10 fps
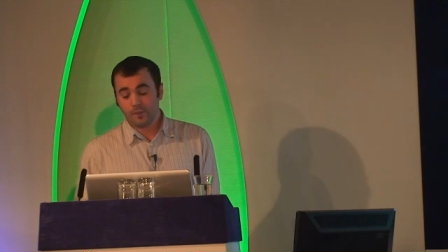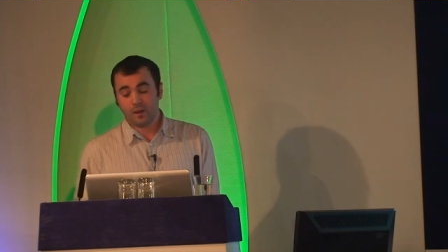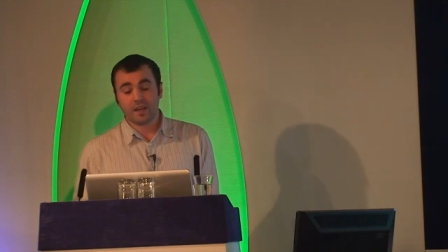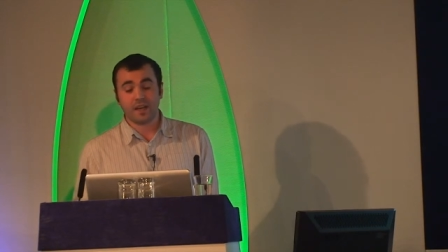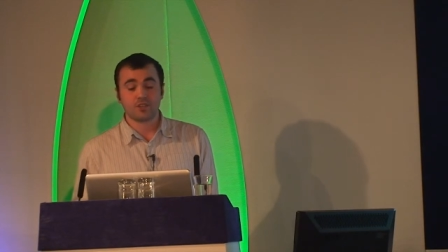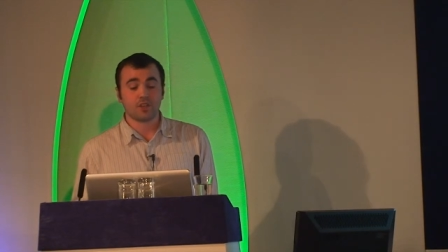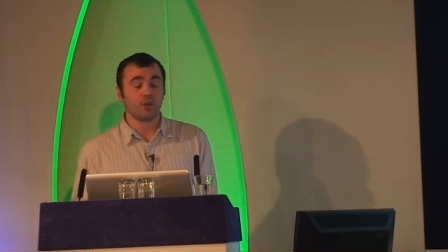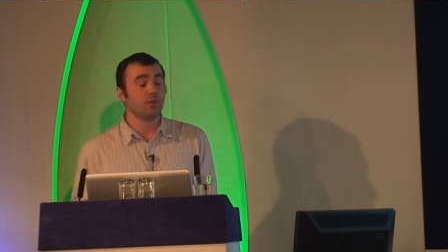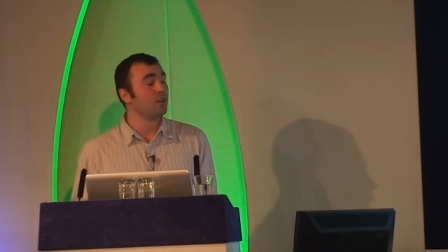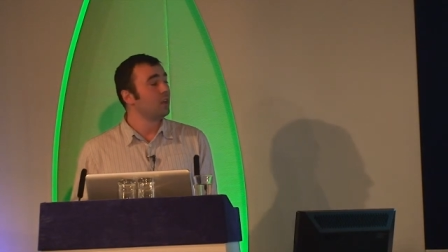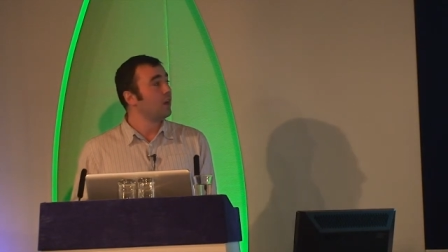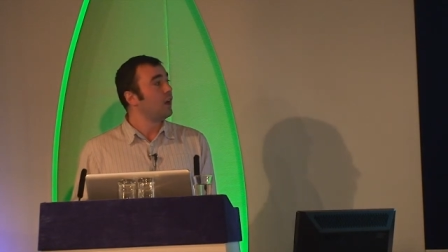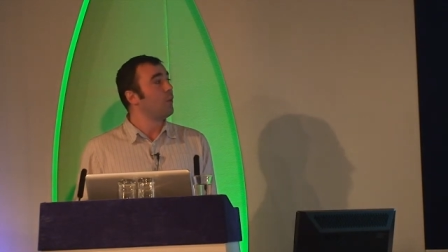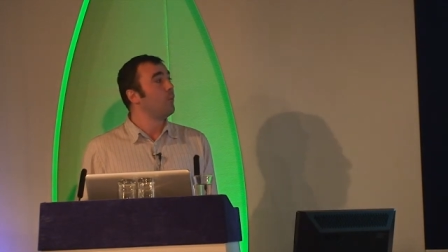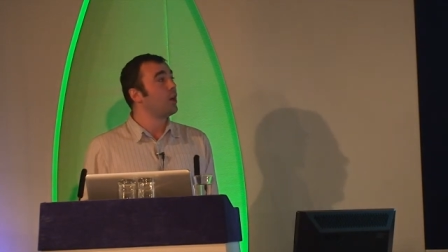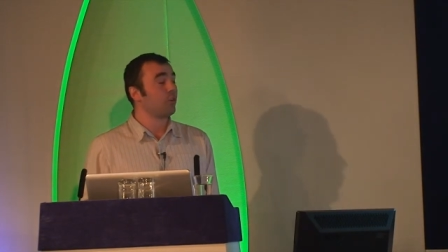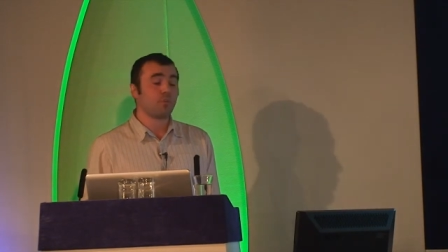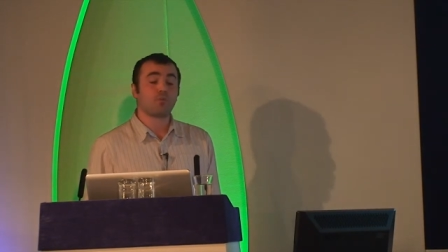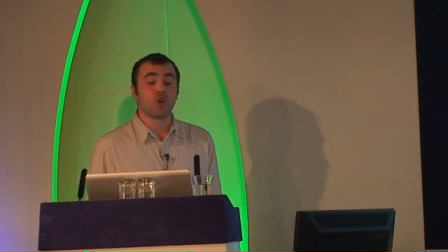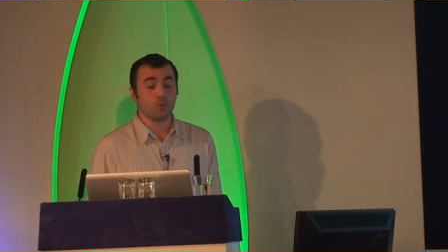Okay, so a word on
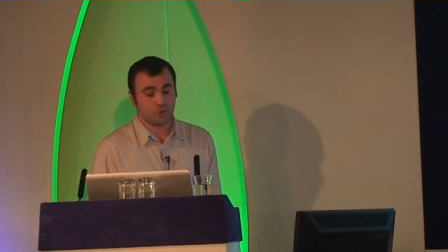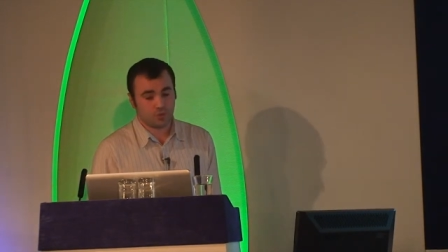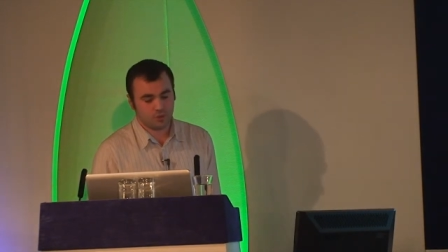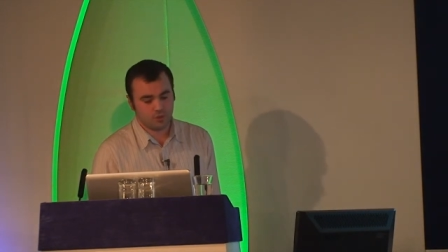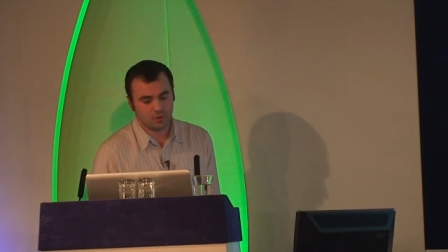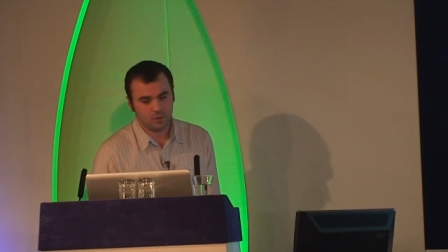approach.